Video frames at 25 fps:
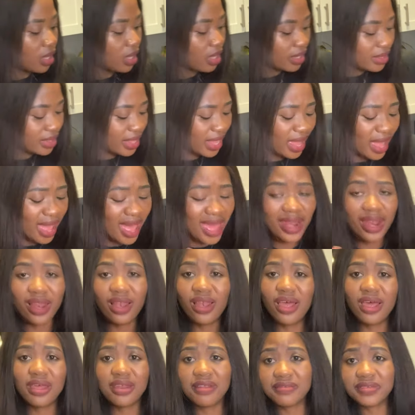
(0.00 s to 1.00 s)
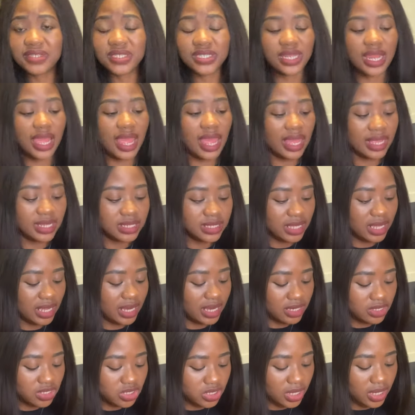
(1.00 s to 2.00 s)
they had a lot of snacks. They
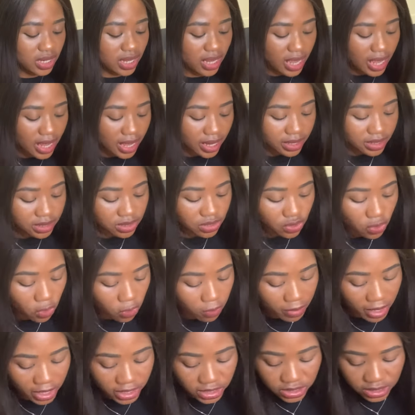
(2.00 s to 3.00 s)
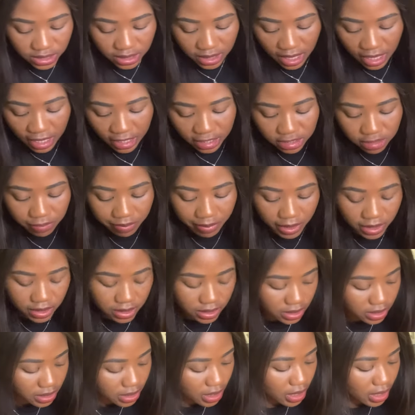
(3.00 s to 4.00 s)
literally had so much snacks, but
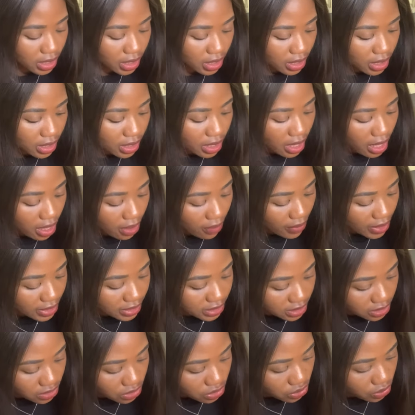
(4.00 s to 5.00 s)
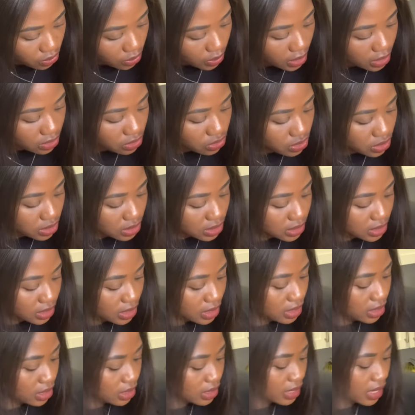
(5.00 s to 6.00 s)
I wasn't too
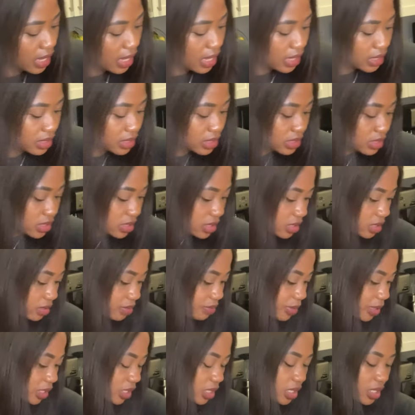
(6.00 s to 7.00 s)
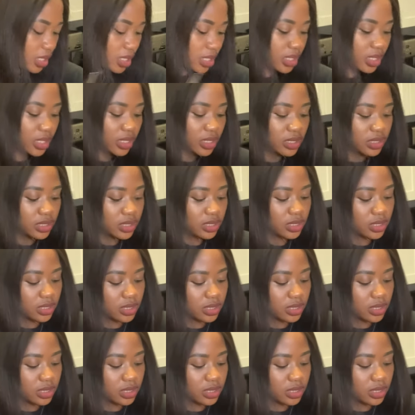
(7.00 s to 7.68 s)
interested in that because